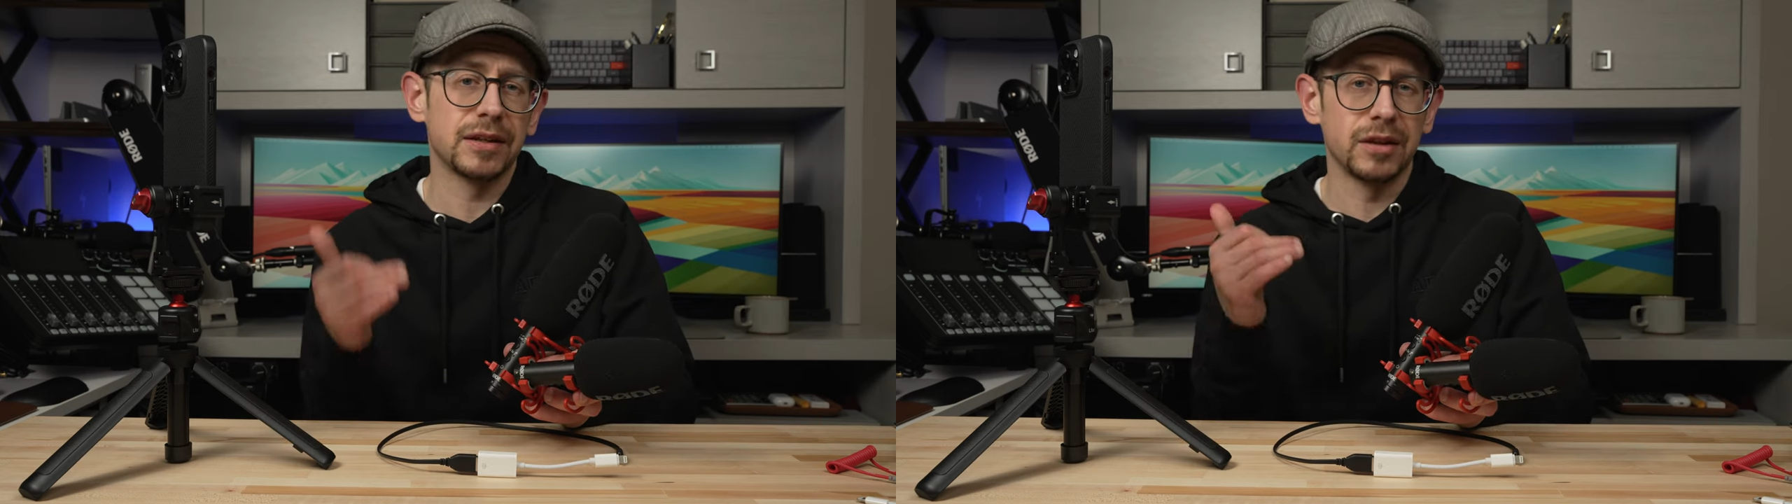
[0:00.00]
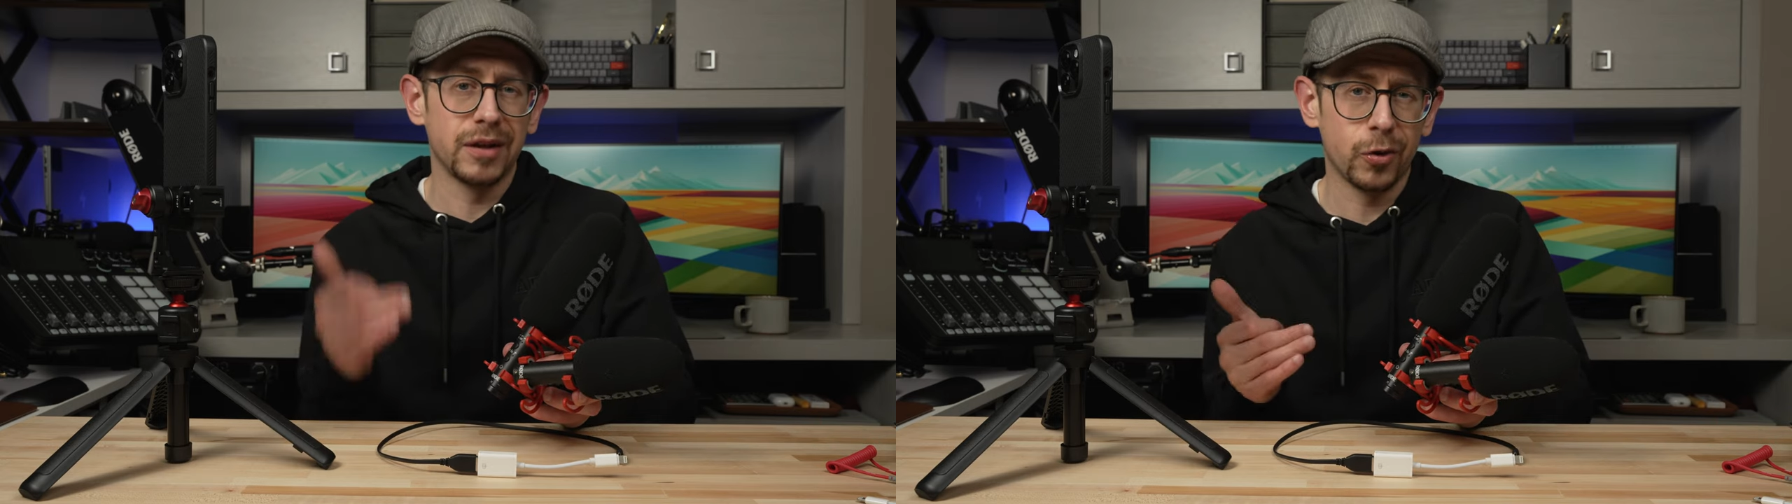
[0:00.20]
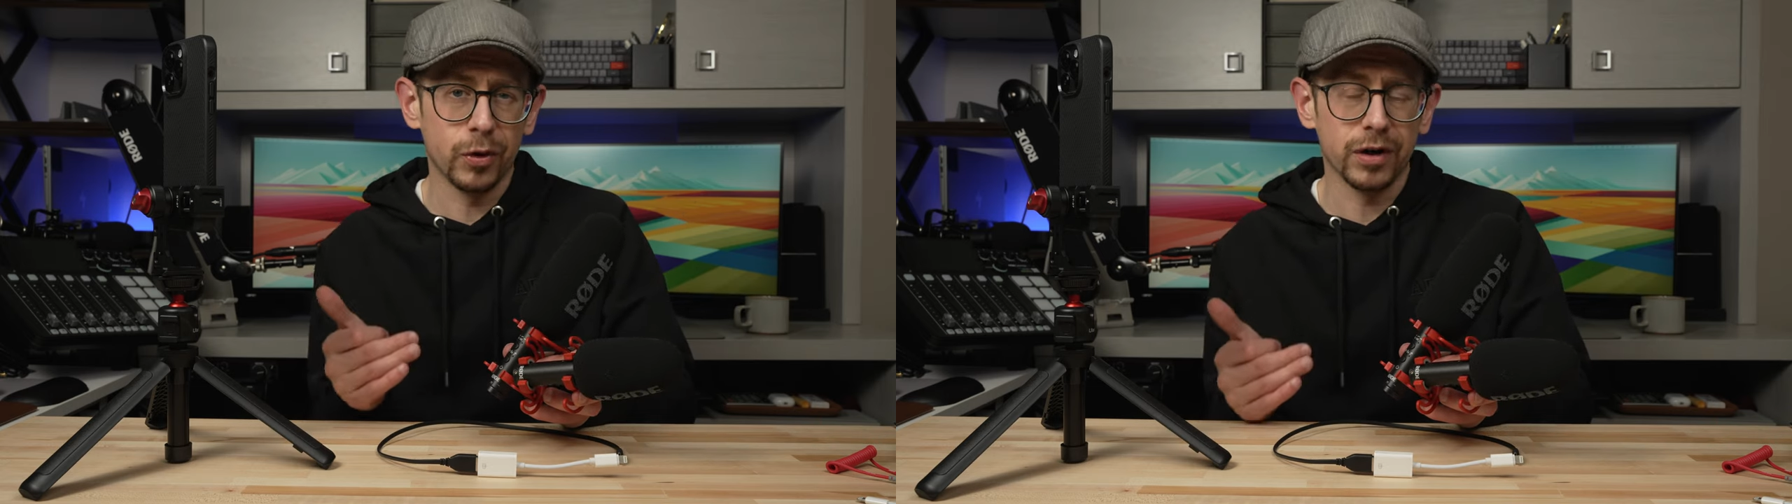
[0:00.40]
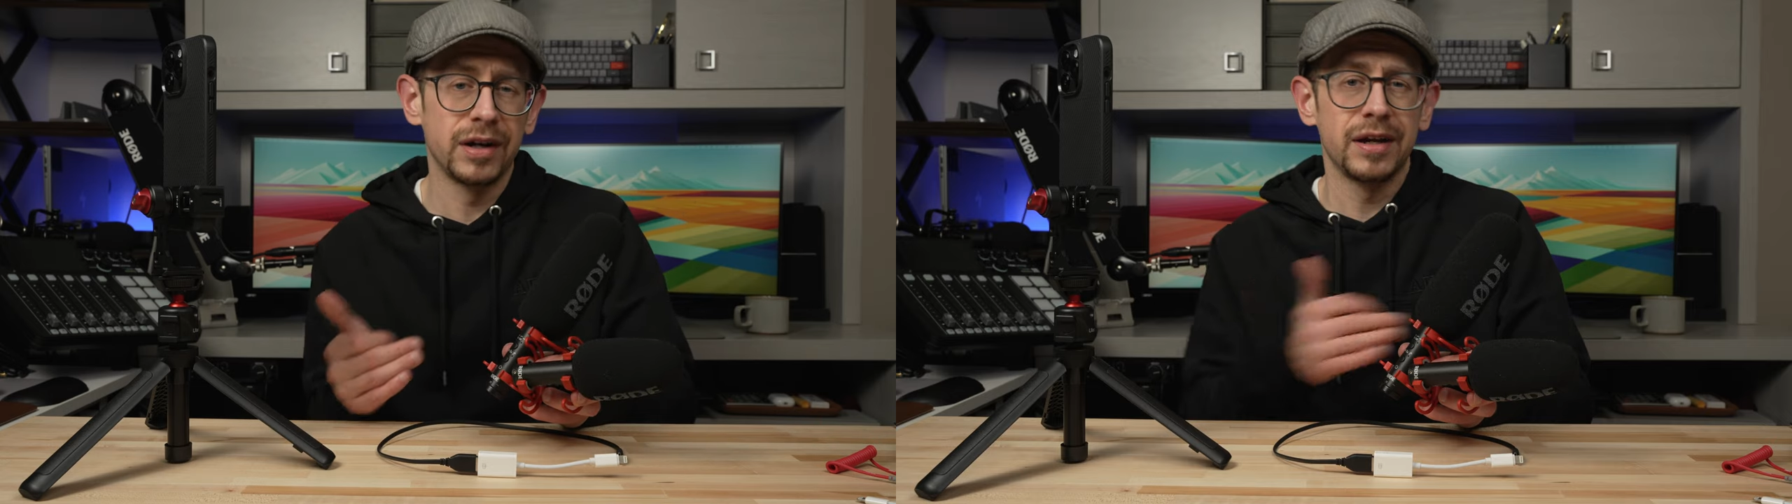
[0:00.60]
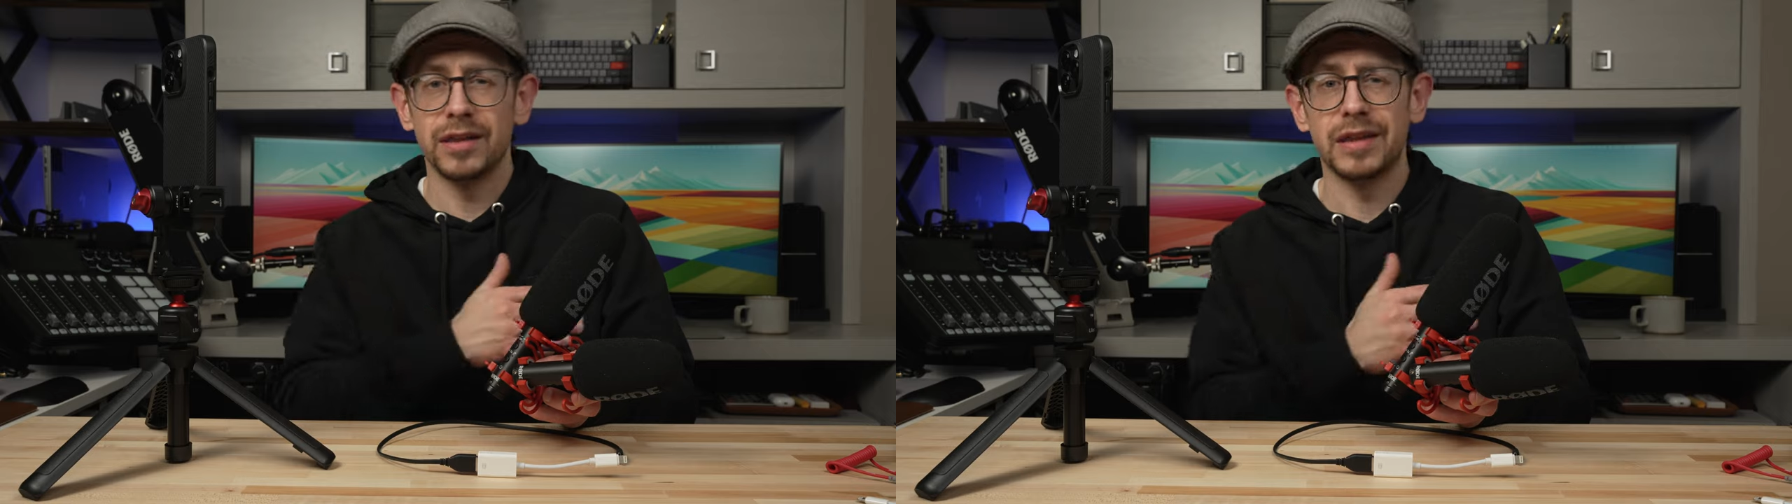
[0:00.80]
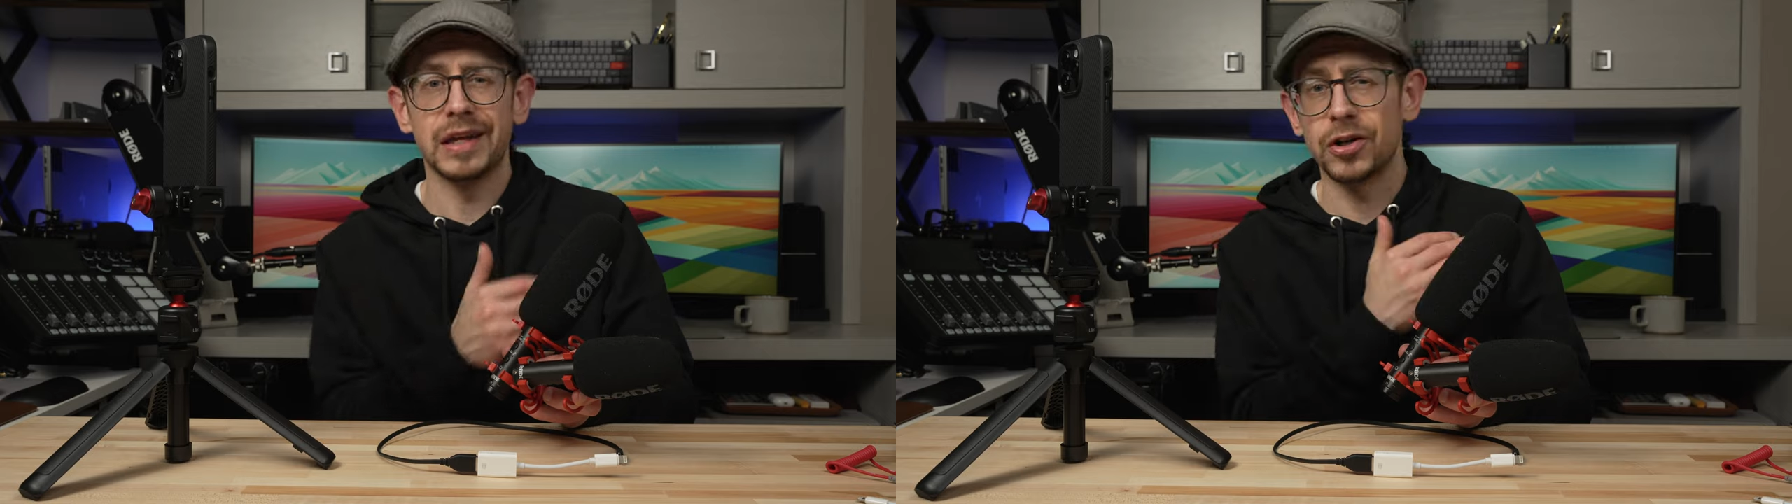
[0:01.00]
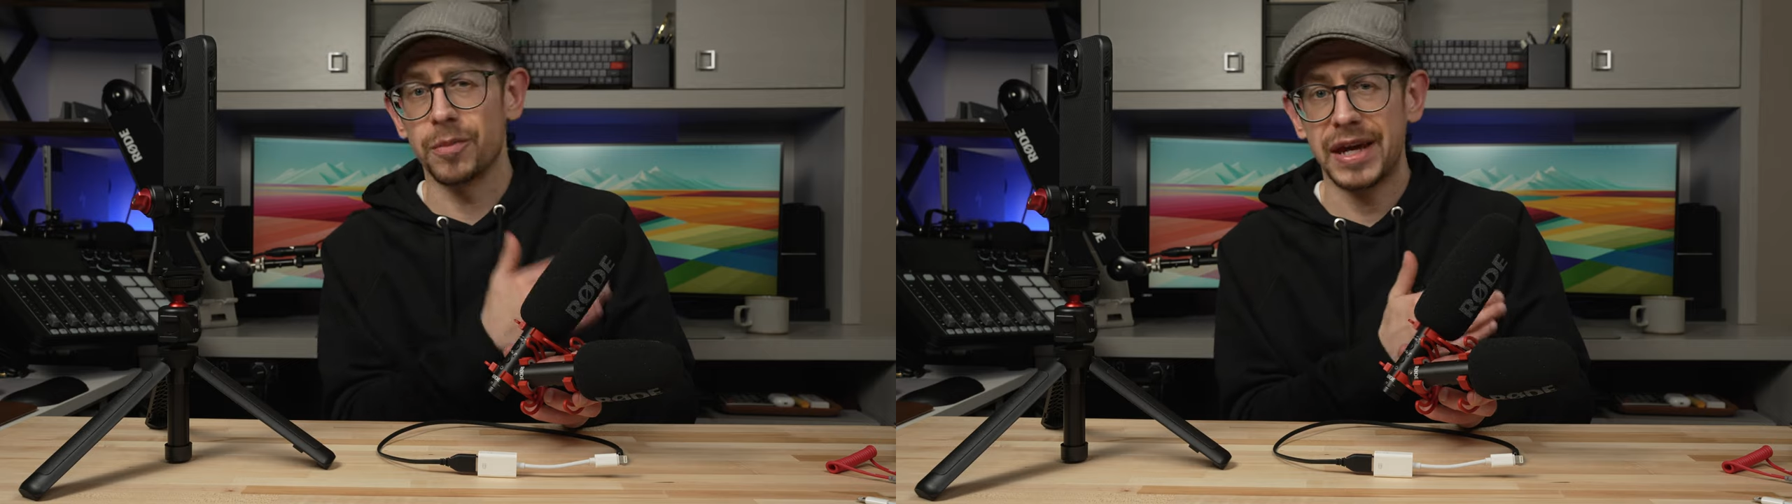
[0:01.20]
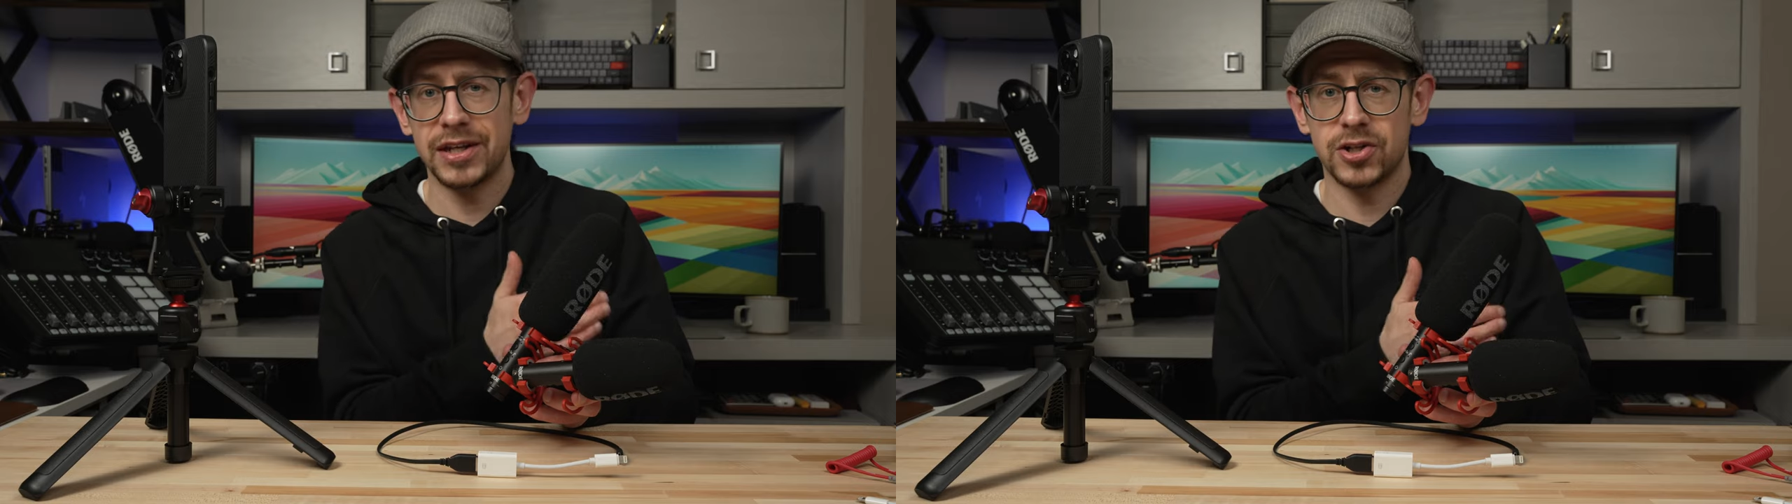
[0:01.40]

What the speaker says: lower than your main